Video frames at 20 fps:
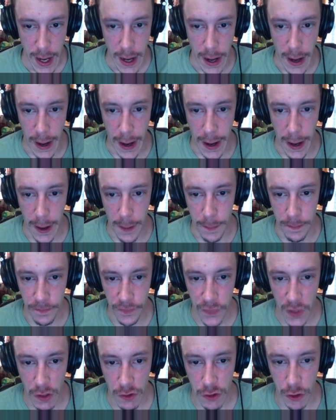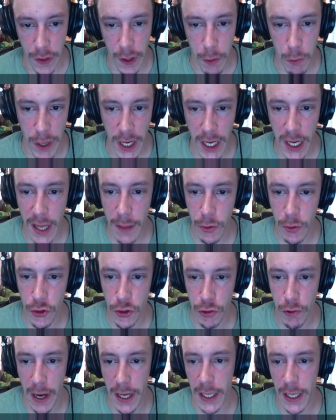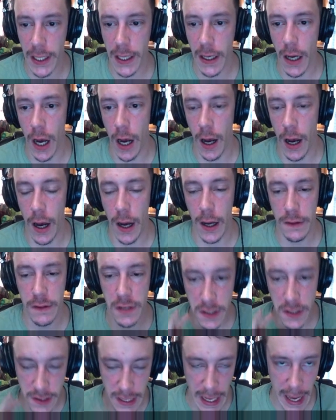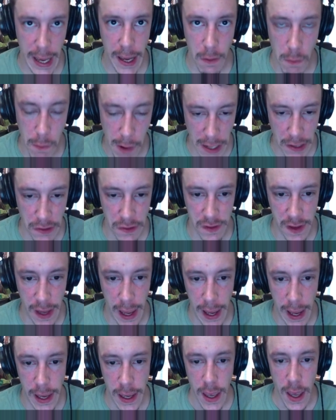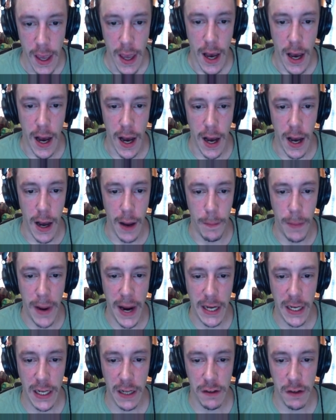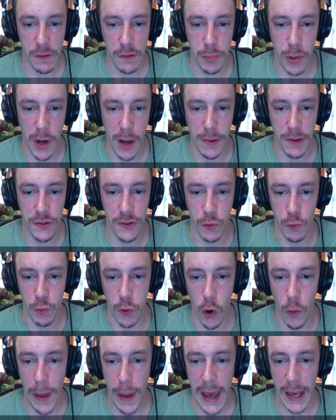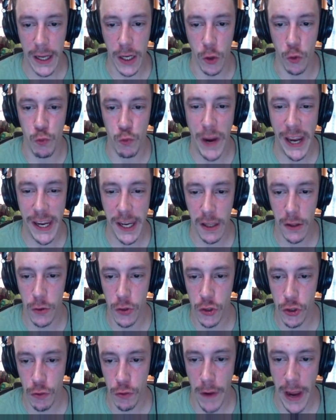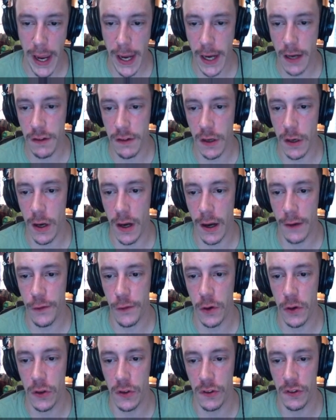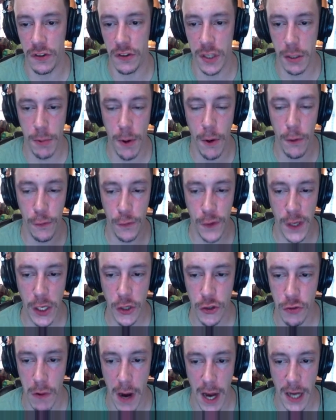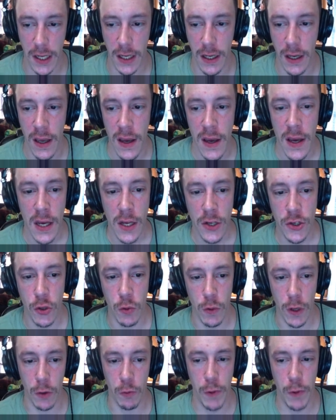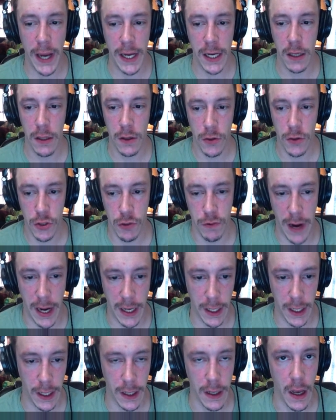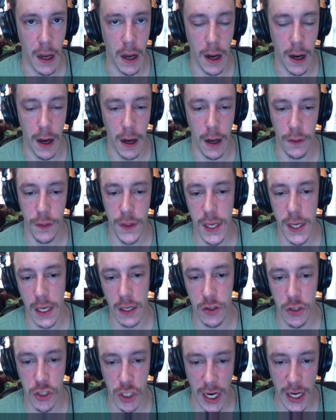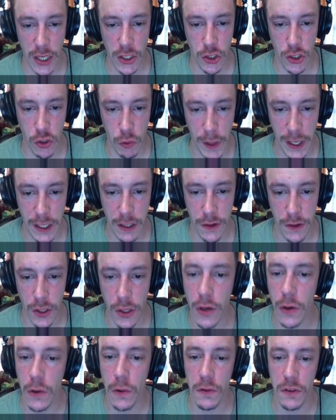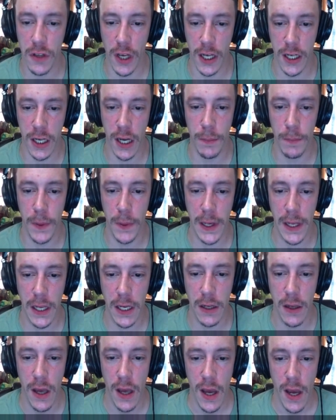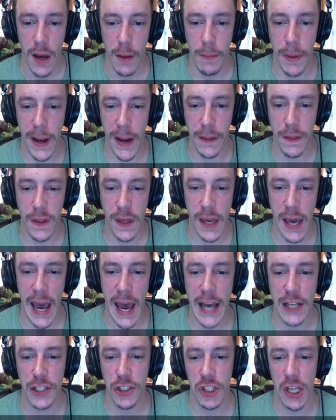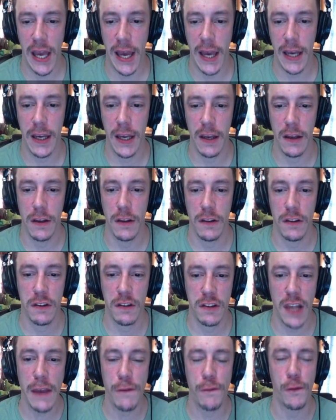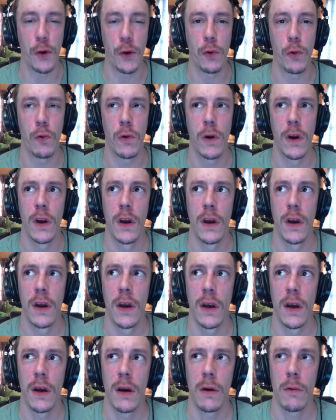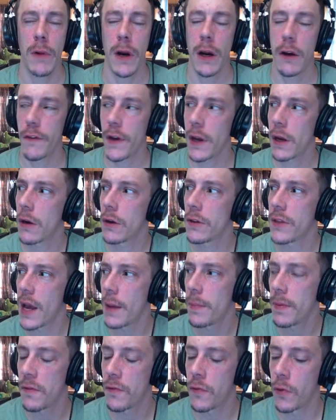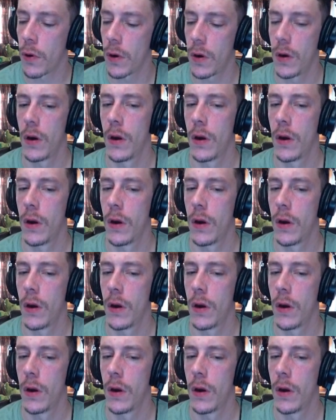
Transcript: Um, so they re-enabled trading uh, today, Wednesday. Uh, Binance has promised to roll back irregular trades and offer zero-fee trading to irregular trading. Uh, the exchange tweeted the news accompanied by the hashtag Seifu. Where have I heard that before?